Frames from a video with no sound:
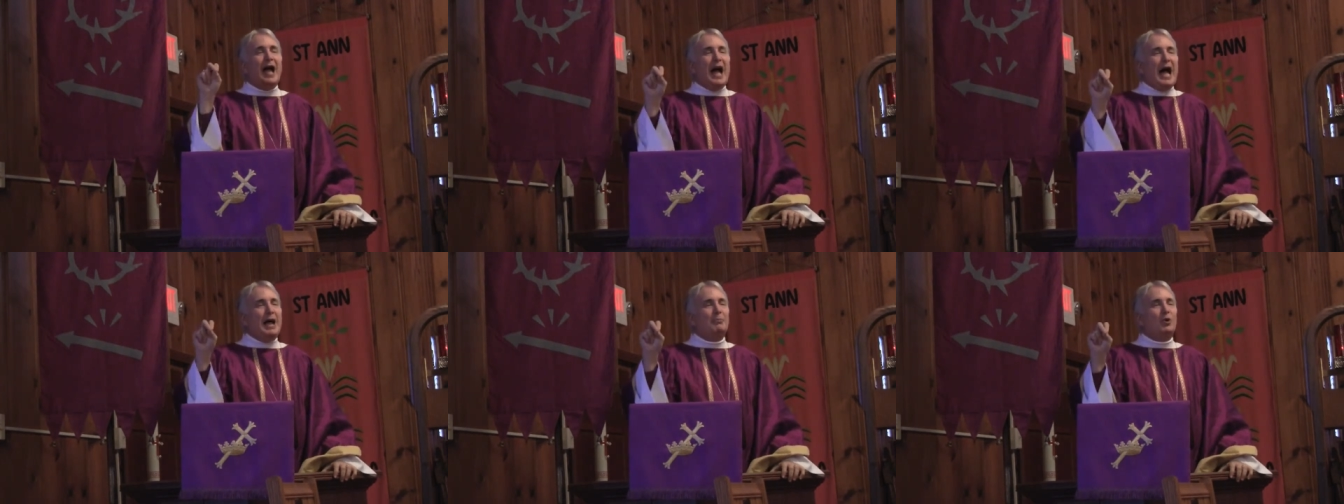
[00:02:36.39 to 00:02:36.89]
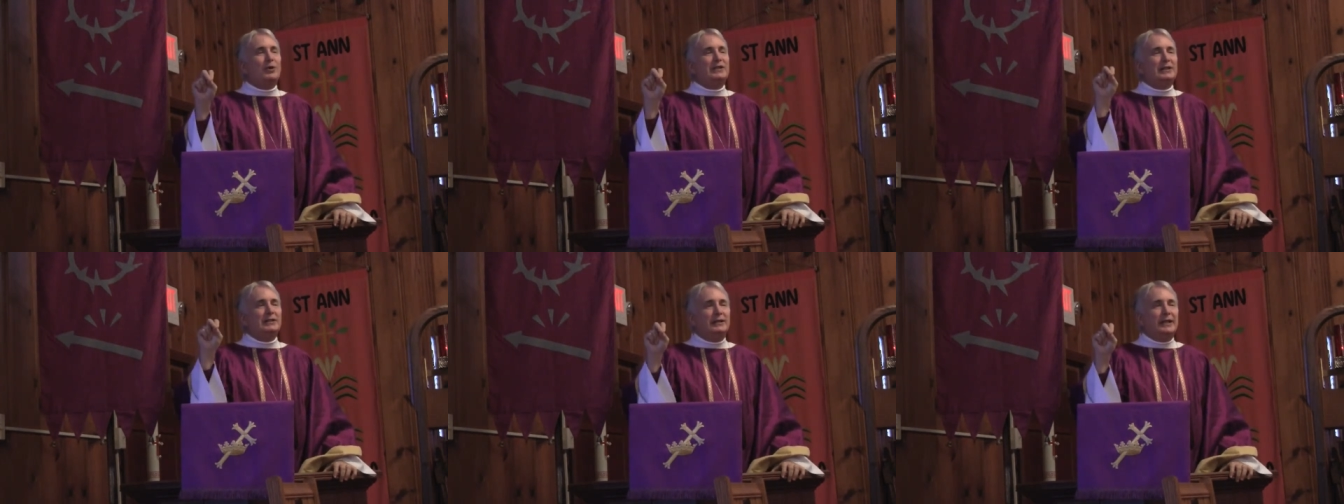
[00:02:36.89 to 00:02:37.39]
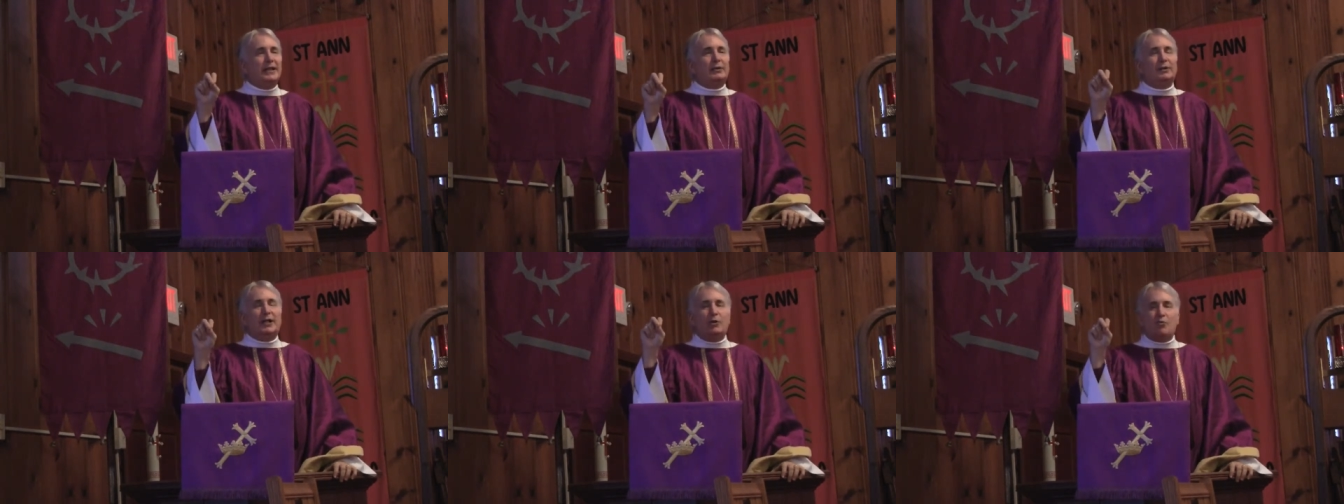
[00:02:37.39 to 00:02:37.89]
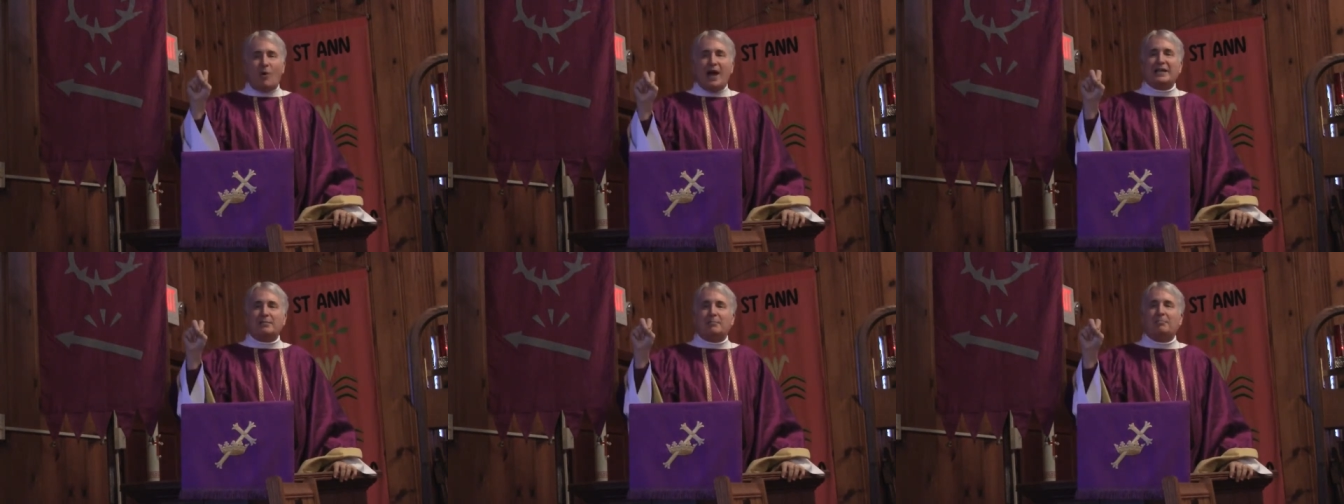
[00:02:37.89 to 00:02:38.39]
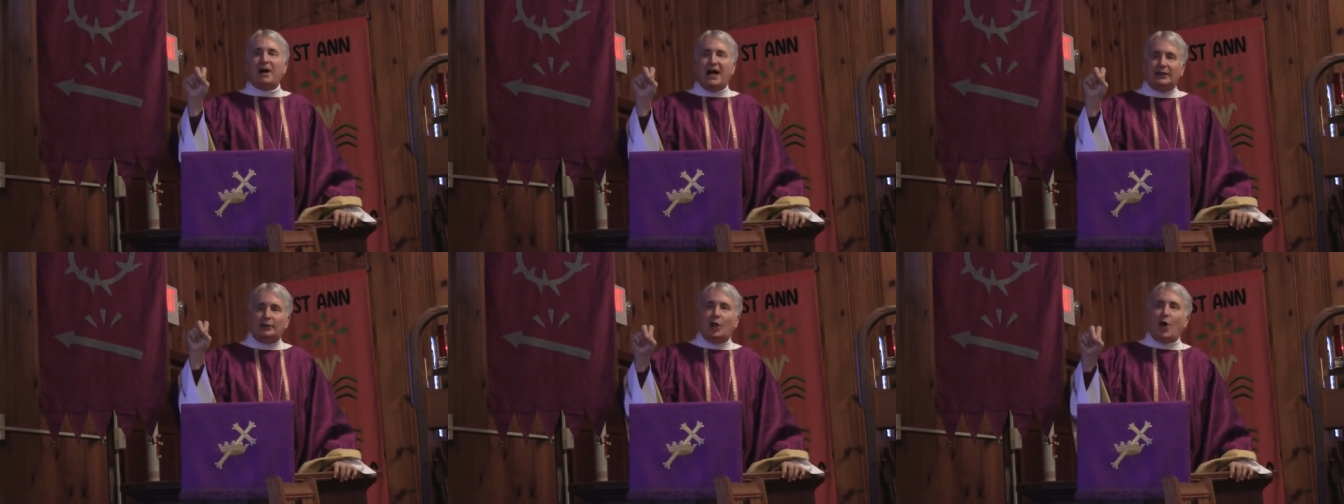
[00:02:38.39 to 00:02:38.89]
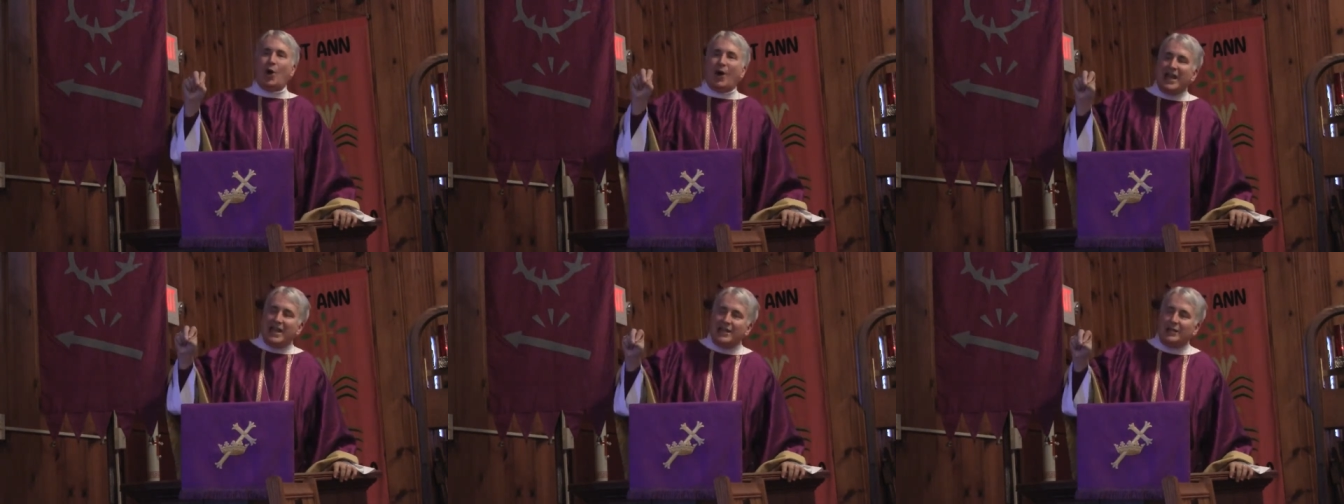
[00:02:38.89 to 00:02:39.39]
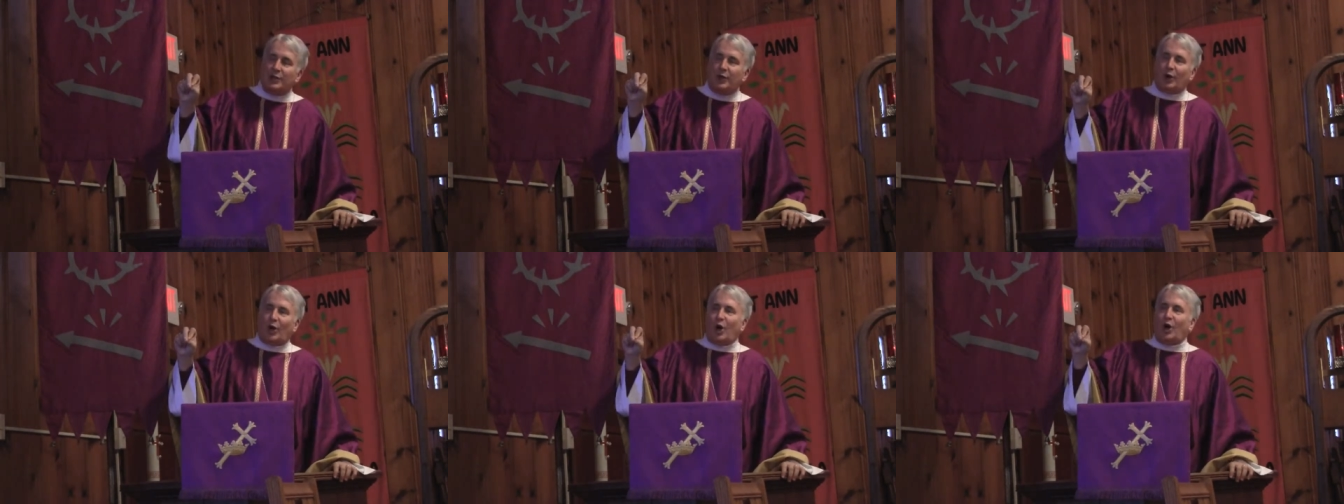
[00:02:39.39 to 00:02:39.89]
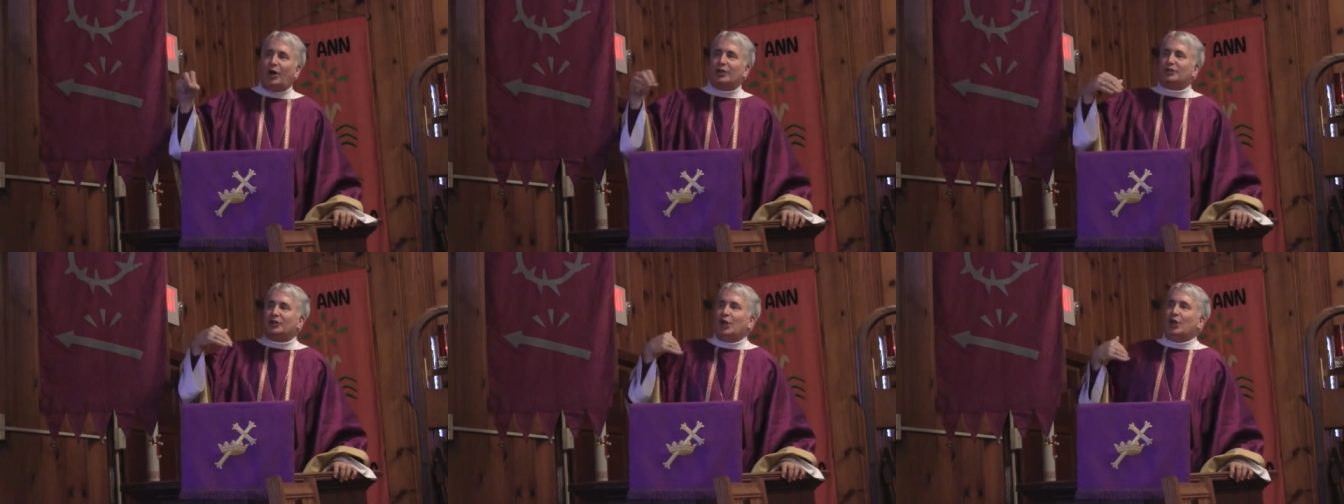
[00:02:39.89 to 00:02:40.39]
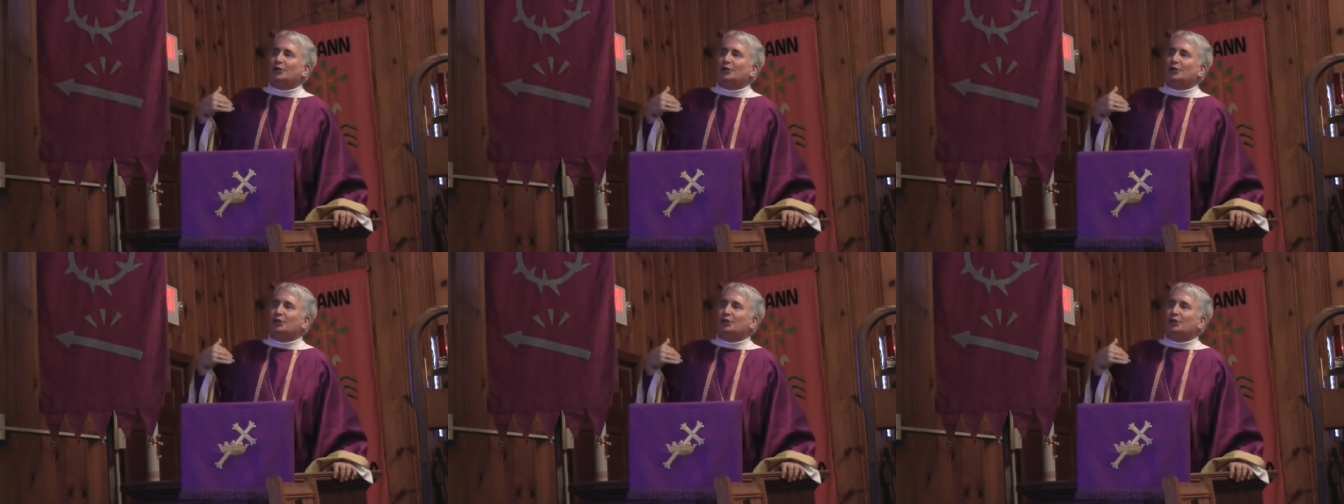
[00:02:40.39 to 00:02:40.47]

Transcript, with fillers: I'm going to literally write my law in their hearts